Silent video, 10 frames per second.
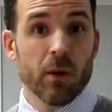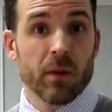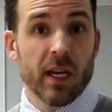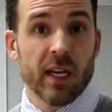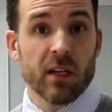
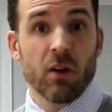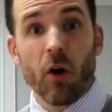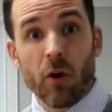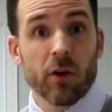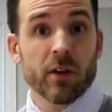getting
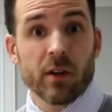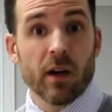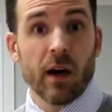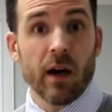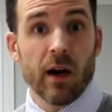hurt
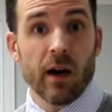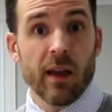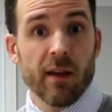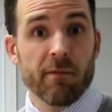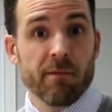
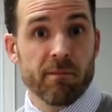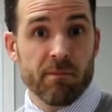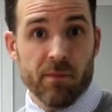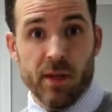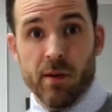if
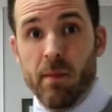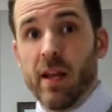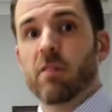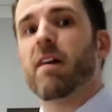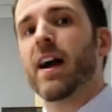the
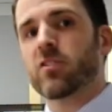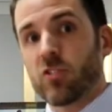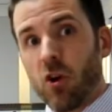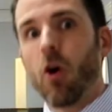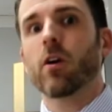
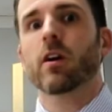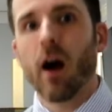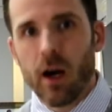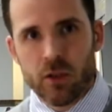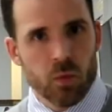manufacturer's hard
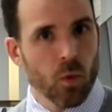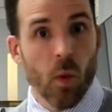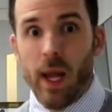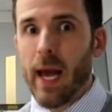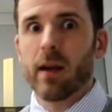costs were
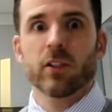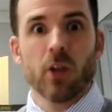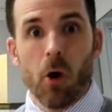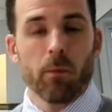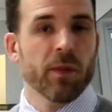way out of
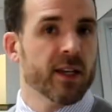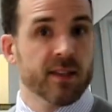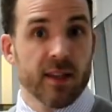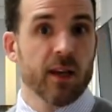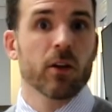scope, things
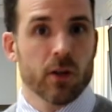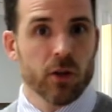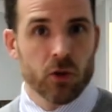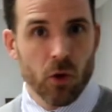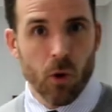that they couldn't
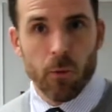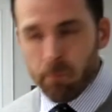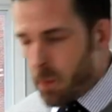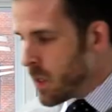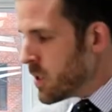control.
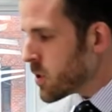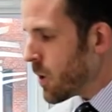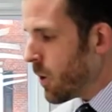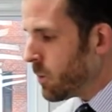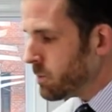
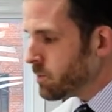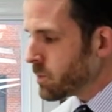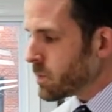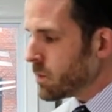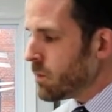So
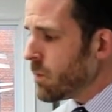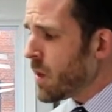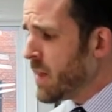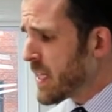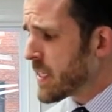
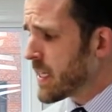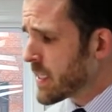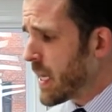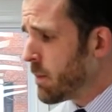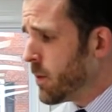that's an
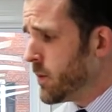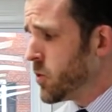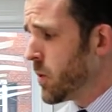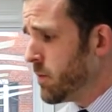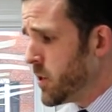example of a
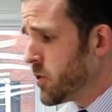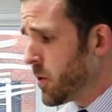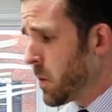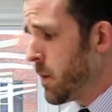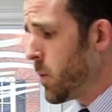joint venture
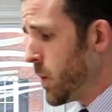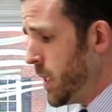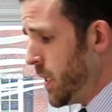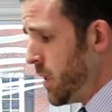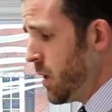agreement we
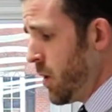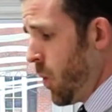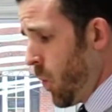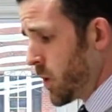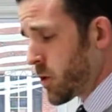did
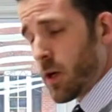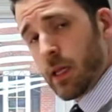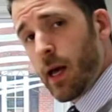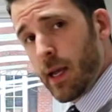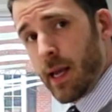once our
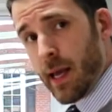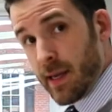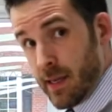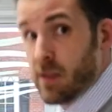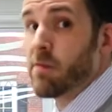client had
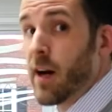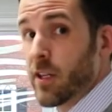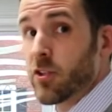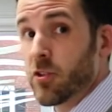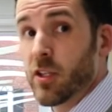identified
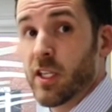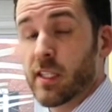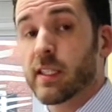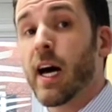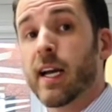a
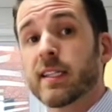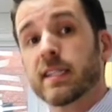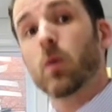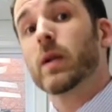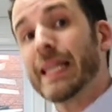strategic alliance
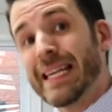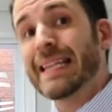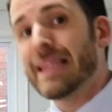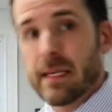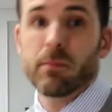that would
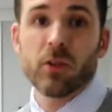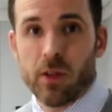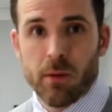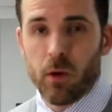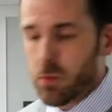get them to
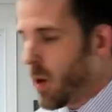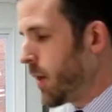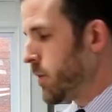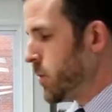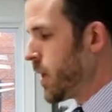their most
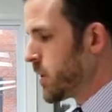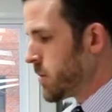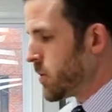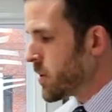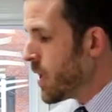profitable
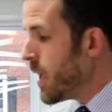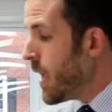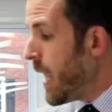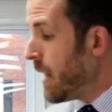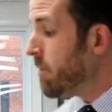customers.
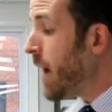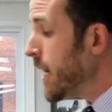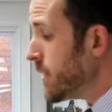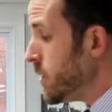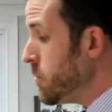And
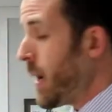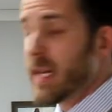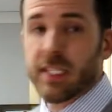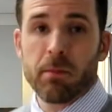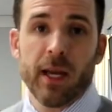finally, you
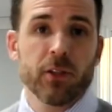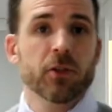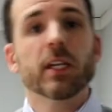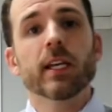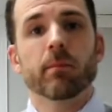might expand
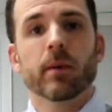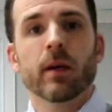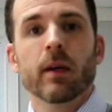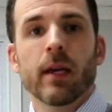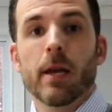your team.
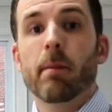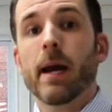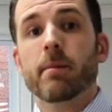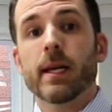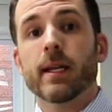It
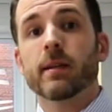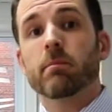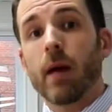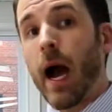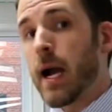might mean
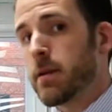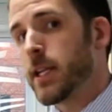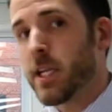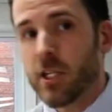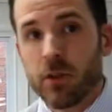
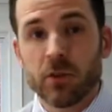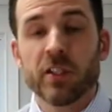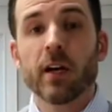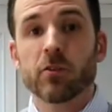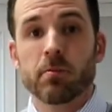hiring additional
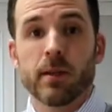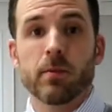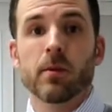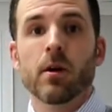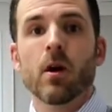
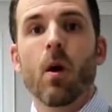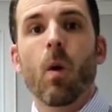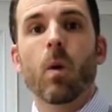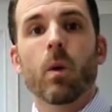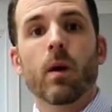salespeople,
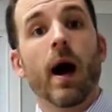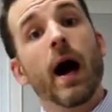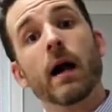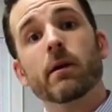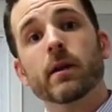or
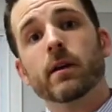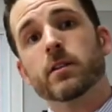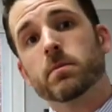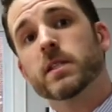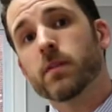hiring a
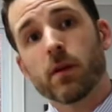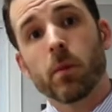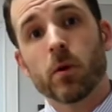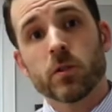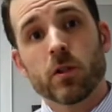specific
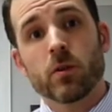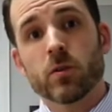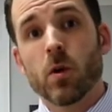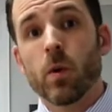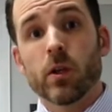person
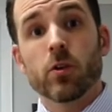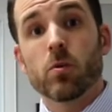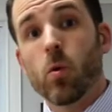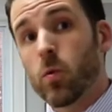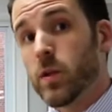who's going to
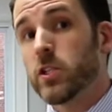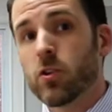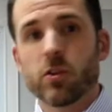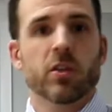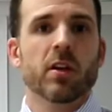do more
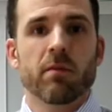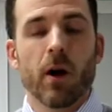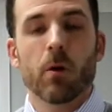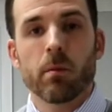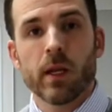research and
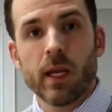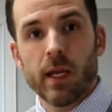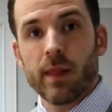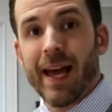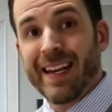development
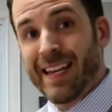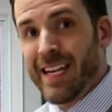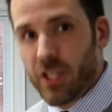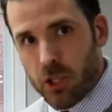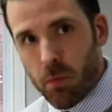in that
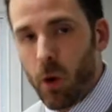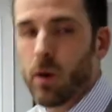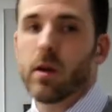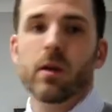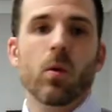niche
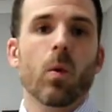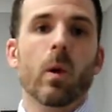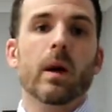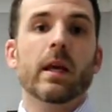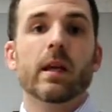market
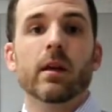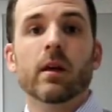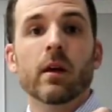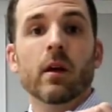or in